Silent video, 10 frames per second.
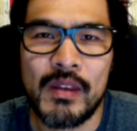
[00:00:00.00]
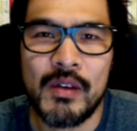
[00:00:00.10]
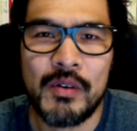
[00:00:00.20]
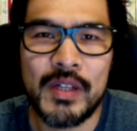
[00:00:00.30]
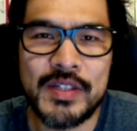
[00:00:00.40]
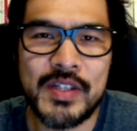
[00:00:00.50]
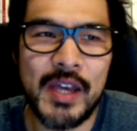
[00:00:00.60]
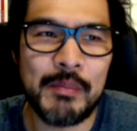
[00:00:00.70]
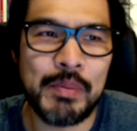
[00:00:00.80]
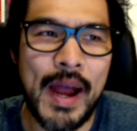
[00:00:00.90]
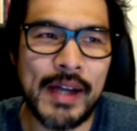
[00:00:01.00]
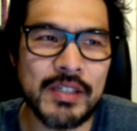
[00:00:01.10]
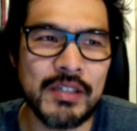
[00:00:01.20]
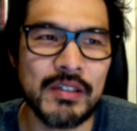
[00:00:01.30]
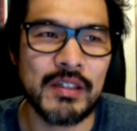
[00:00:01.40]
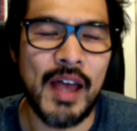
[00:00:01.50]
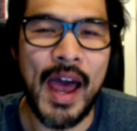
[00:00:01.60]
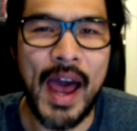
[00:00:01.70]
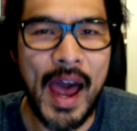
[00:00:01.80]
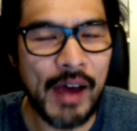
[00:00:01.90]
Well, let's get practical.
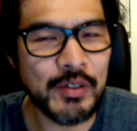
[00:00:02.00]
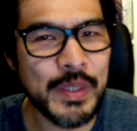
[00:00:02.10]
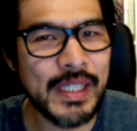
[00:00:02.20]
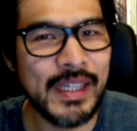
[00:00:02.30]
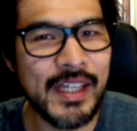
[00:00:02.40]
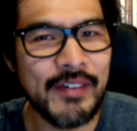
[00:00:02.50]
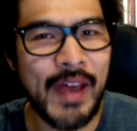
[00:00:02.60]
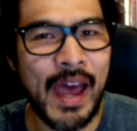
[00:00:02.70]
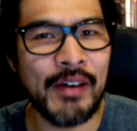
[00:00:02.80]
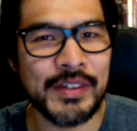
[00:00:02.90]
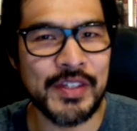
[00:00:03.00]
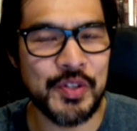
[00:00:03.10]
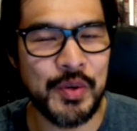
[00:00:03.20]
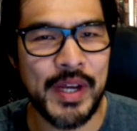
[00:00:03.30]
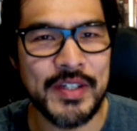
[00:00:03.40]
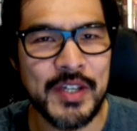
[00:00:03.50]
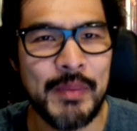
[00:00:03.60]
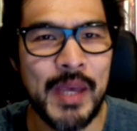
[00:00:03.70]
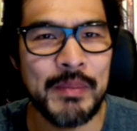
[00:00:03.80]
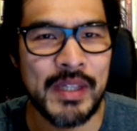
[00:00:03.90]
How do we live out this greatest
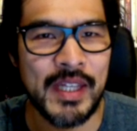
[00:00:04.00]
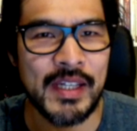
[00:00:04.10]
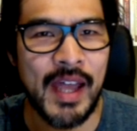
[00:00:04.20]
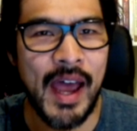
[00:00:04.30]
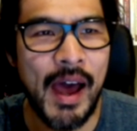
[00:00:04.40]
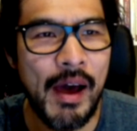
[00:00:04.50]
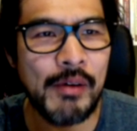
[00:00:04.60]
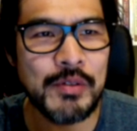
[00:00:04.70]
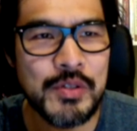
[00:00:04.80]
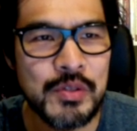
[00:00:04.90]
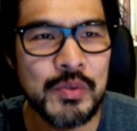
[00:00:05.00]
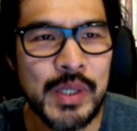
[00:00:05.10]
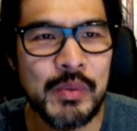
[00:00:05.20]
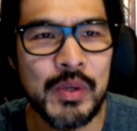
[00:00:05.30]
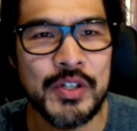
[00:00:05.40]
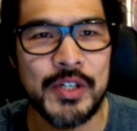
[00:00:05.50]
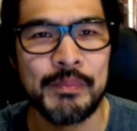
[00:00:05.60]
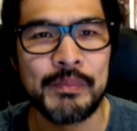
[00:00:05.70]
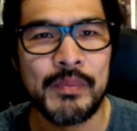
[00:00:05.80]
commandment then? How do we worship?